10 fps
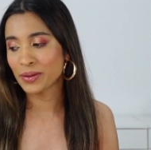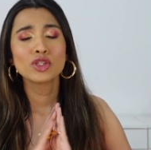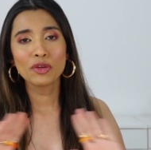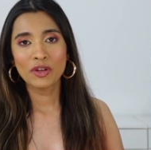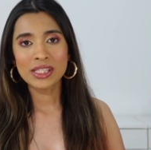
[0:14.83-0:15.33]

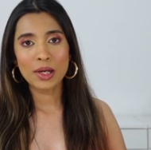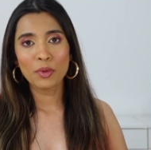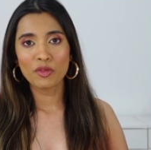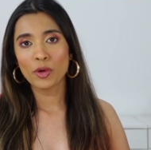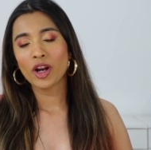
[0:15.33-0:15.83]
So the first
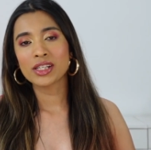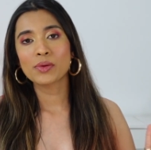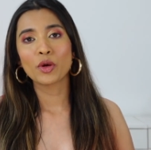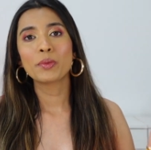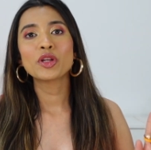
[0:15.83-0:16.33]
couple of products
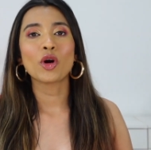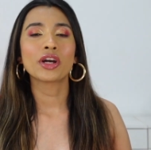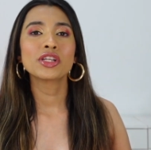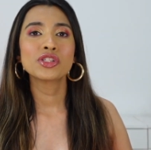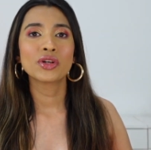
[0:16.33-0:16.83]
I'm going to be
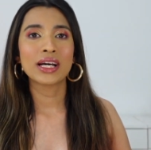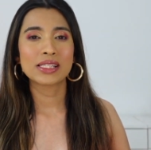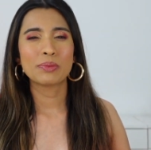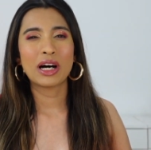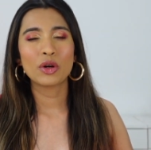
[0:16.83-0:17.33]
talking to you guys
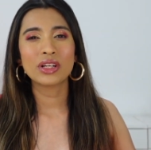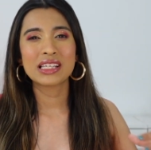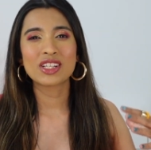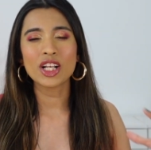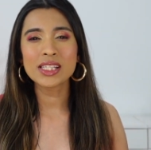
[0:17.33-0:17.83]
about
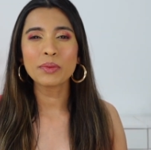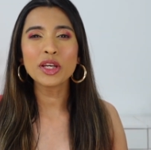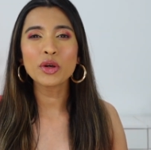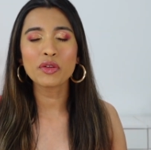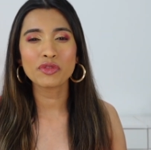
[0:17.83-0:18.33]
is not something
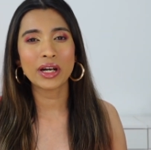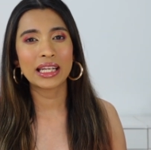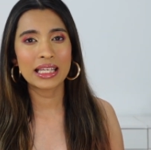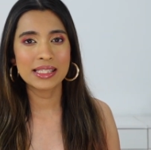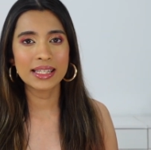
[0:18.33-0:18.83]
you can
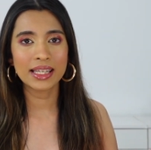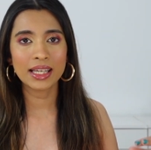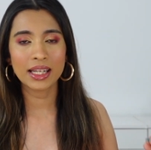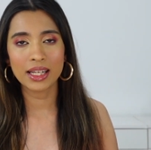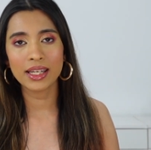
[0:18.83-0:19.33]
find easily
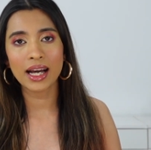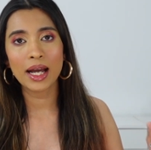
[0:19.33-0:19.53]
in India.